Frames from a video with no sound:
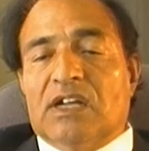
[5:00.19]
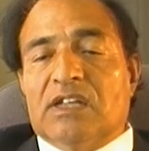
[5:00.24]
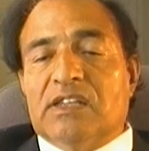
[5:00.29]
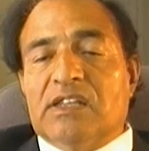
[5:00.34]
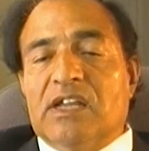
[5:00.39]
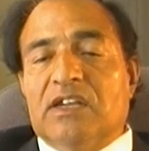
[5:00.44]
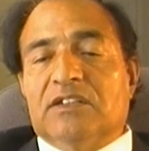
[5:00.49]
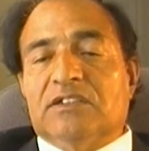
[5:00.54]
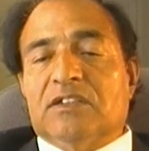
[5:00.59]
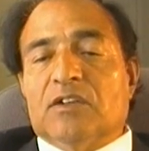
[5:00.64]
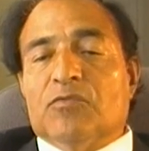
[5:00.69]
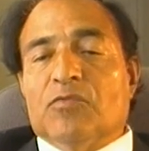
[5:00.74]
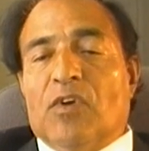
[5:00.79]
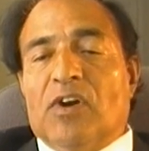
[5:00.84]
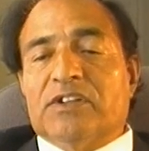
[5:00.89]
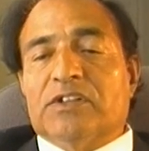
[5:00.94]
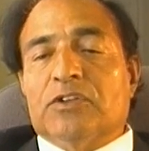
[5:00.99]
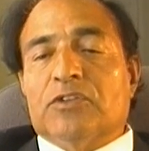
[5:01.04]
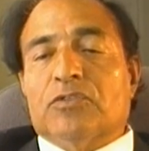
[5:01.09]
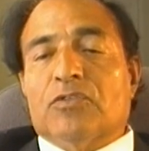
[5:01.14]
needs the
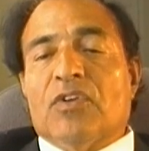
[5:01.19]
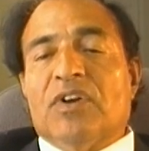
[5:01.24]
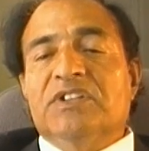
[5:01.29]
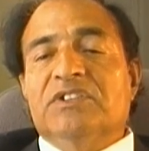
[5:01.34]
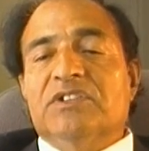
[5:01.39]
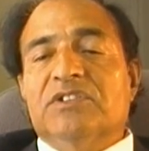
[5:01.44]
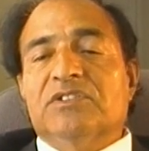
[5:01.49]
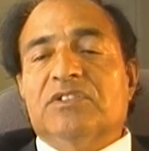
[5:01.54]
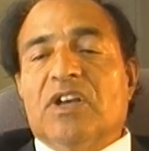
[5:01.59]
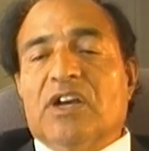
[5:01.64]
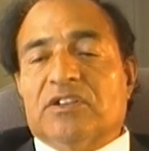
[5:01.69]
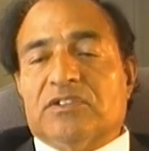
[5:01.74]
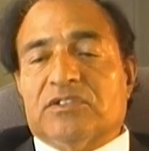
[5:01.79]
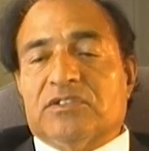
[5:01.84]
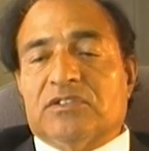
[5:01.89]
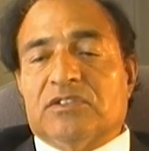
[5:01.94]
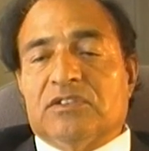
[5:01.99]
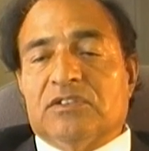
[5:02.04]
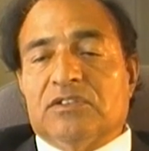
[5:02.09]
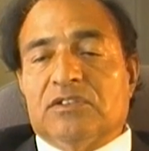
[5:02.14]
water to quench his
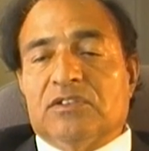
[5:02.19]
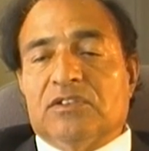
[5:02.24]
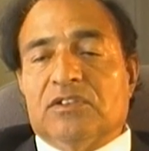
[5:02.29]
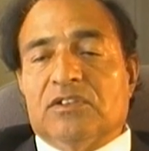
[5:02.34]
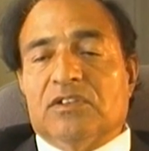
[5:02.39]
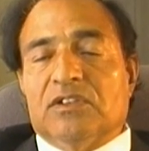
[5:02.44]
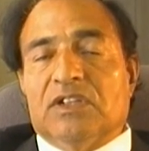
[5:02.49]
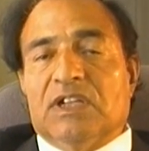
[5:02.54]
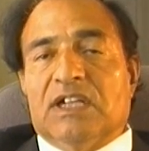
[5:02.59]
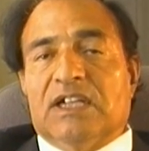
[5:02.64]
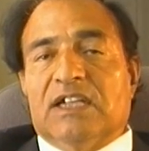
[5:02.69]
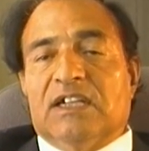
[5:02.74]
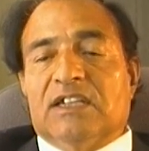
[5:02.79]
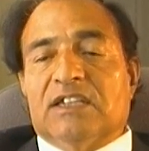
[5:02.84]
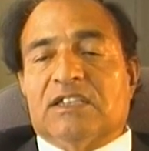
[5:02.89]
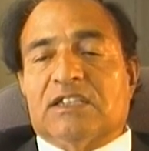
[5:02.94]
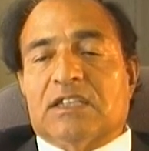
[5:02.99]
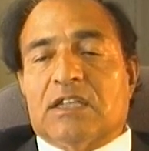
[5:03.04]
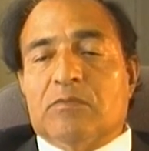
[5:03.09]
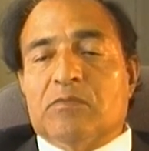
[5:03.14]
thirst.
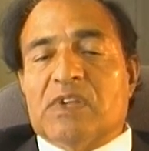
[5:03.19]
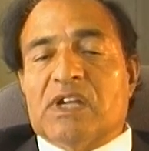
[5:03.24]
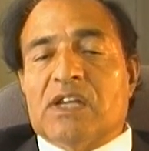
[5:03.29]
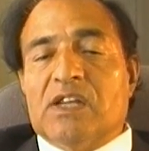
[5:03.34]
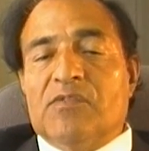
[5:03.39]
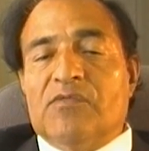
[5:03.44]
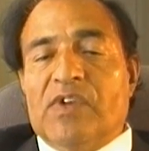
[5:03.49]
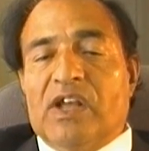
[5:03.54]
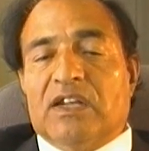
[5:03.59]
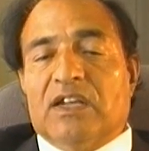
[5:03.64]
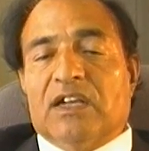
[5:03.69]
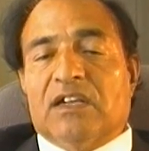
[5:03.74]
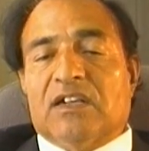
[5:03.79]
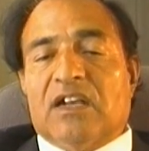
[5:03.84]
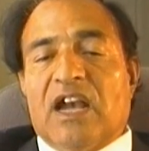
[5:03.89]
Similarly, when a